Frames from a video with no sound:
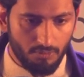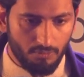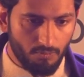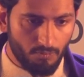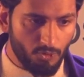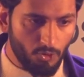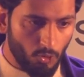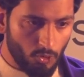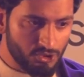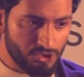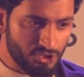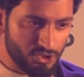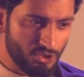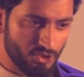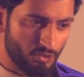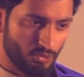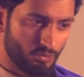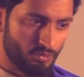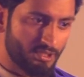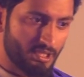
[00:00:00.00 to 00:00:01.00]
we also
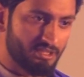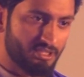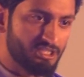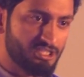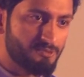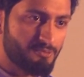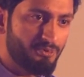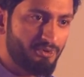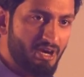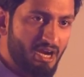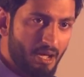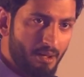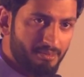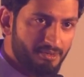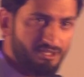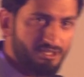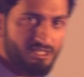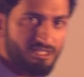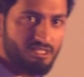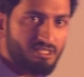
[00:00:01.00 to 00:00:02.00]
know that these
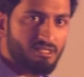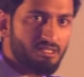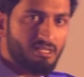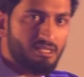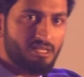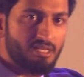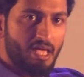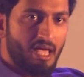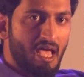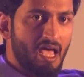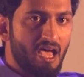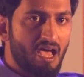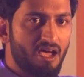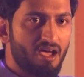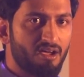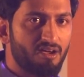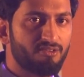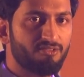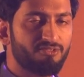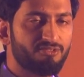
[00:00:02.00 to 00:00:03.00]
parameters
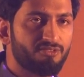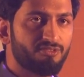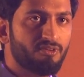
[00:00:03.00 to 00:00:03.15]
have